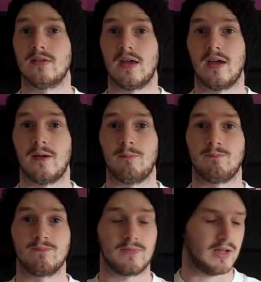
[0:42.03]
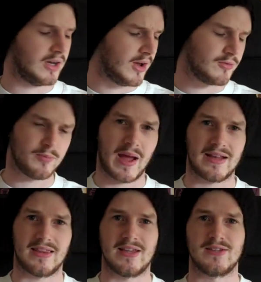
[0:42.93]
A lot of
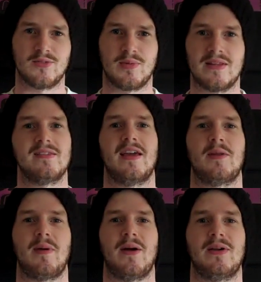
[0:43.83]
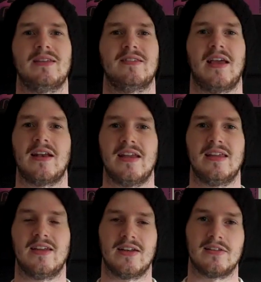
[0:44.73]
bad things have been said about his
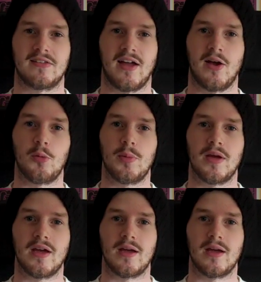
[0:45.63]
technique and his style, but